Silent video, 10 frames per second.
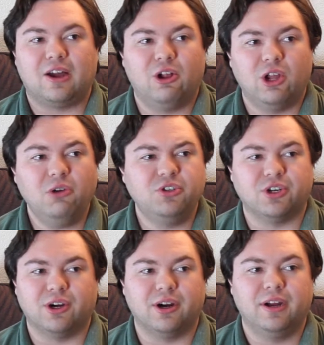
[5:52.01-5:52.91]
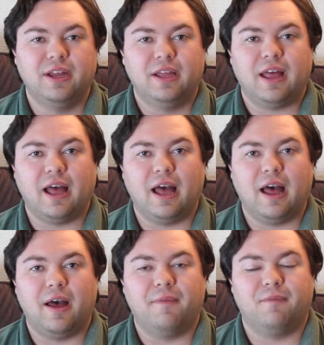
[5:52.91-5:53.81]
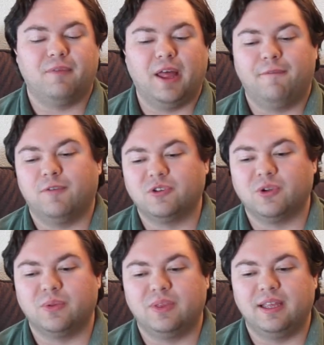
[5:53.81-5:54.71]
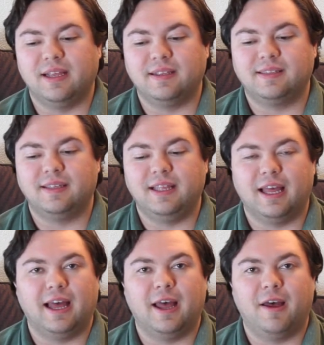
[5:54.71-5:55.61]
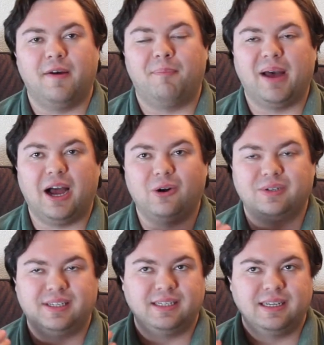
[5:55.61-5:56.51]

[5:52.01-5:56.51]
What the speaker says: closure for certain things about